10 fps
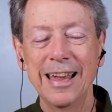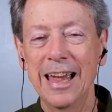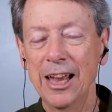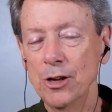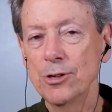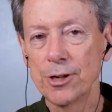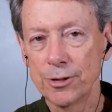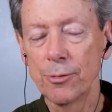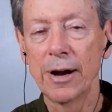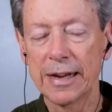And you start
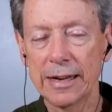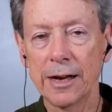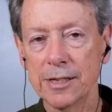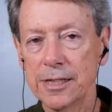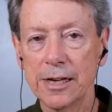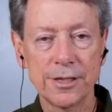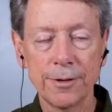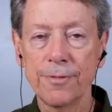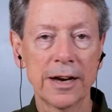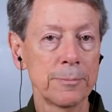to recognize that it's,
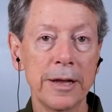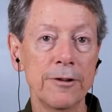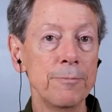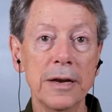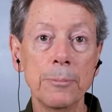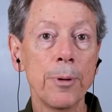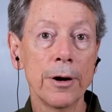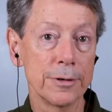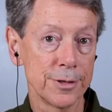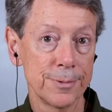in fact, made of many
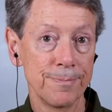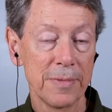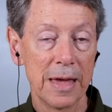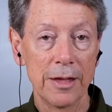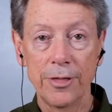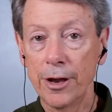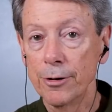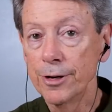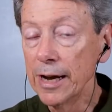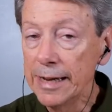parts that
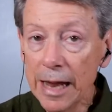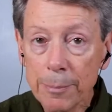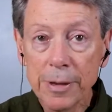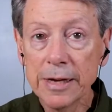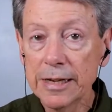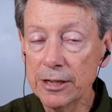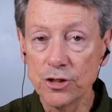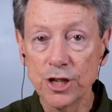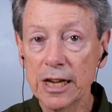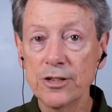are dynamic and
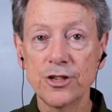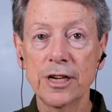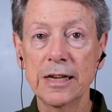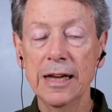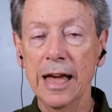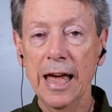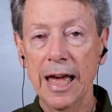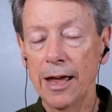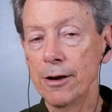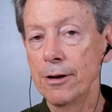changing
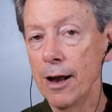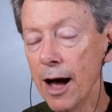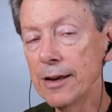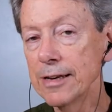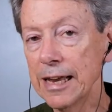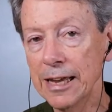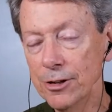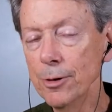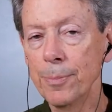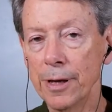and not
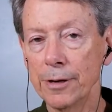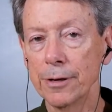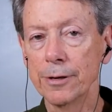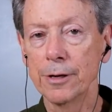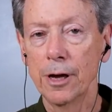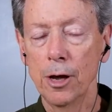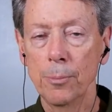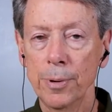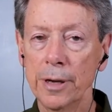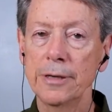independent
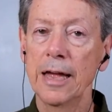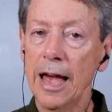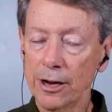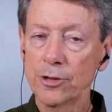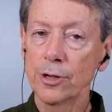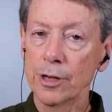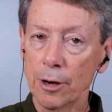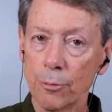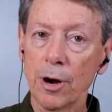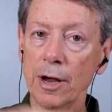but actually
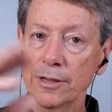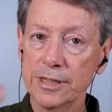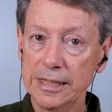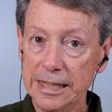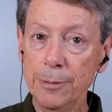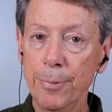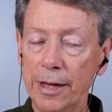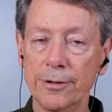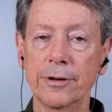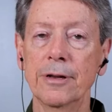arise
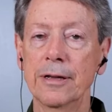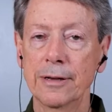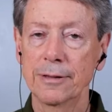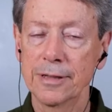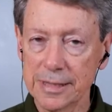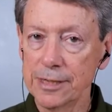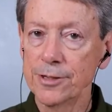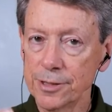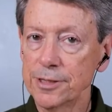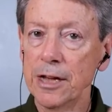dependently. The
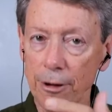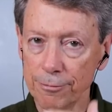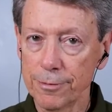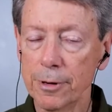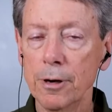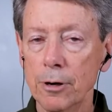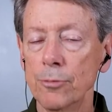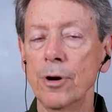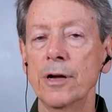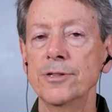sense of self
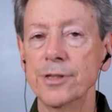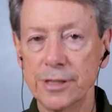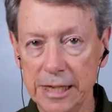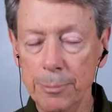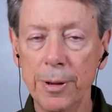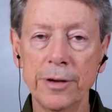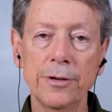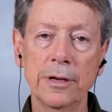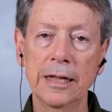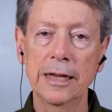arises
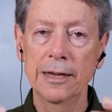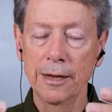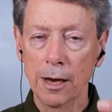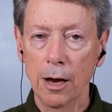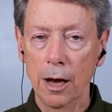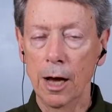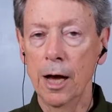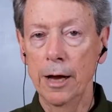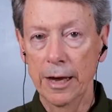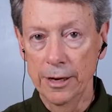dependently
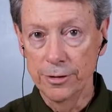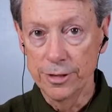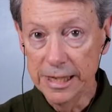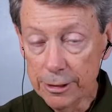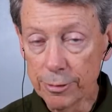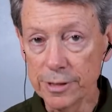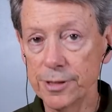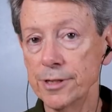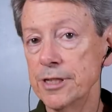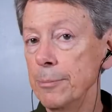uh, and
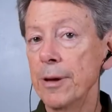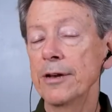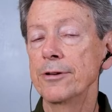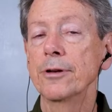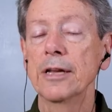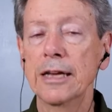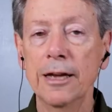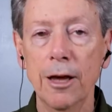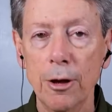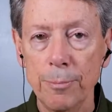decreases dependently
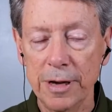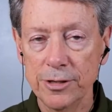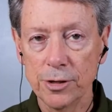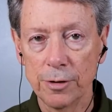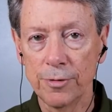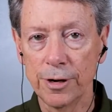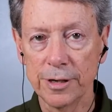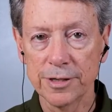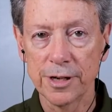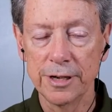based on
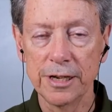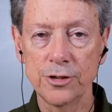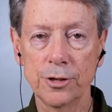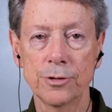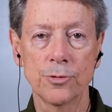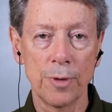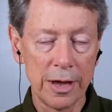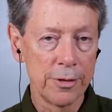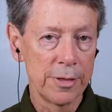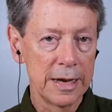various conditions
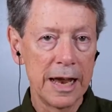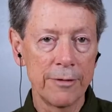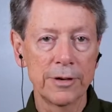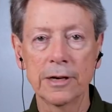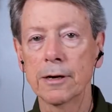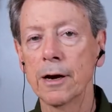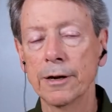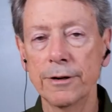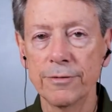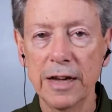rather than having a
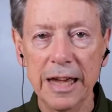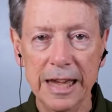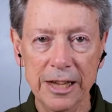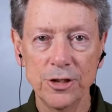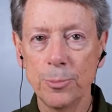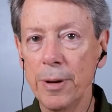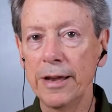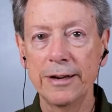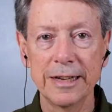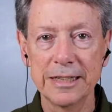kind of
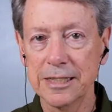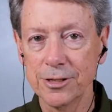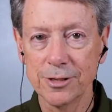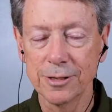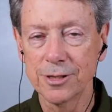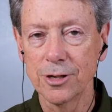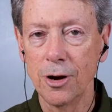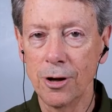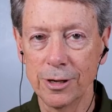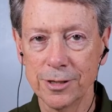independent existence
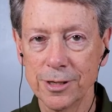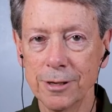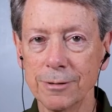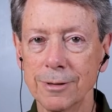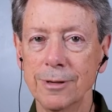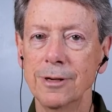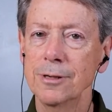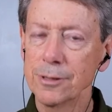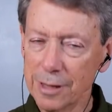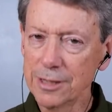all its own.
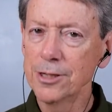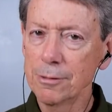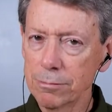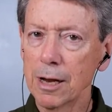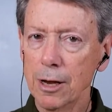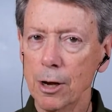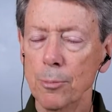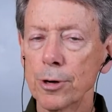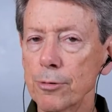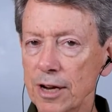So that's a
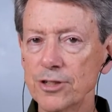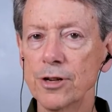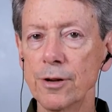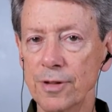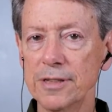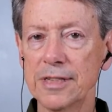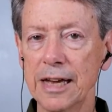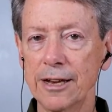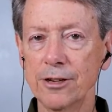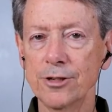progression of
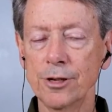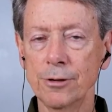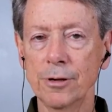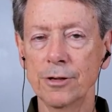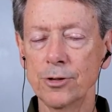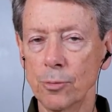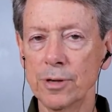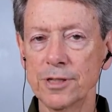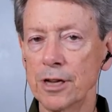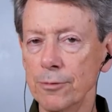insight into, into
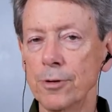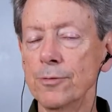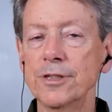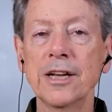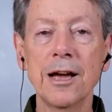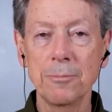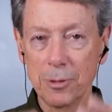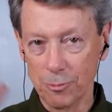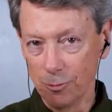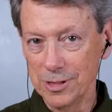oneself over time,
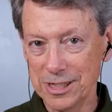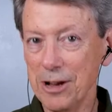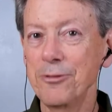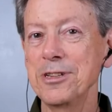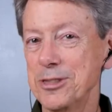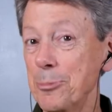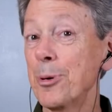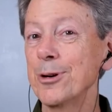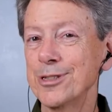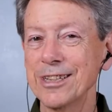oneself as the
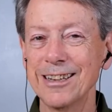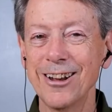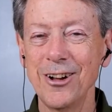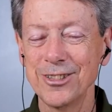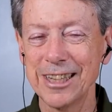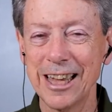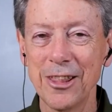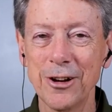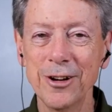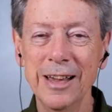person
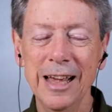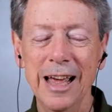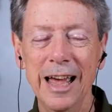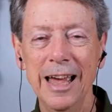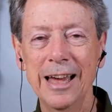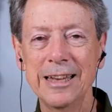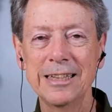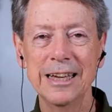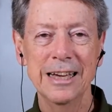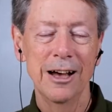altogether. And
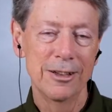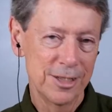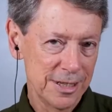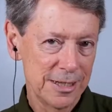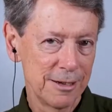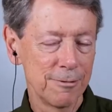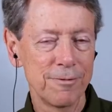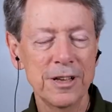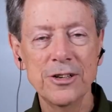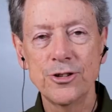just to
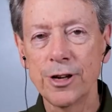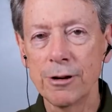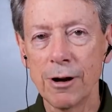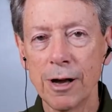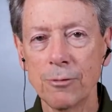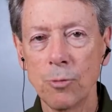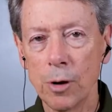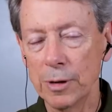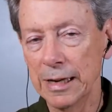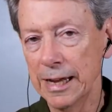finish here on
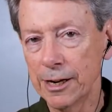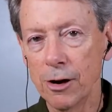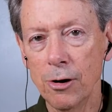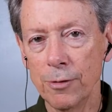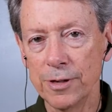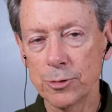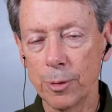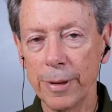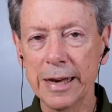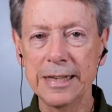what we let go of as we
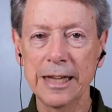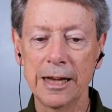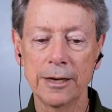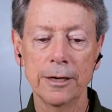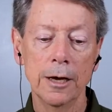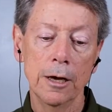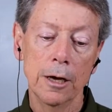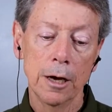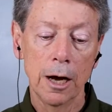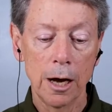meditate,
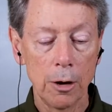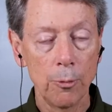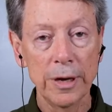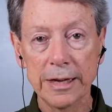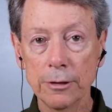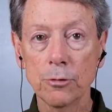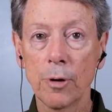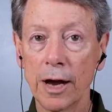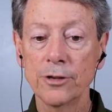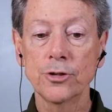uh, we can
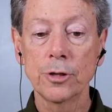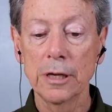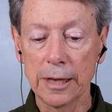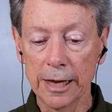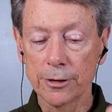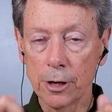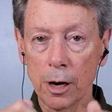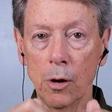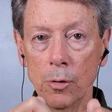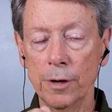gradually let
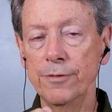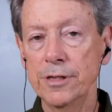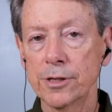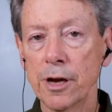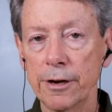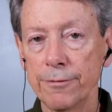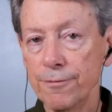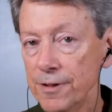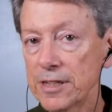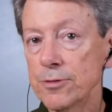go of these kind of
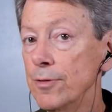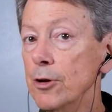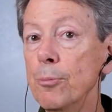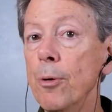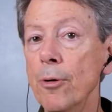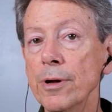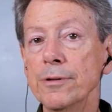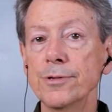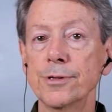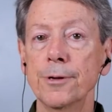fixed
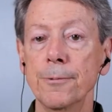viewpoints,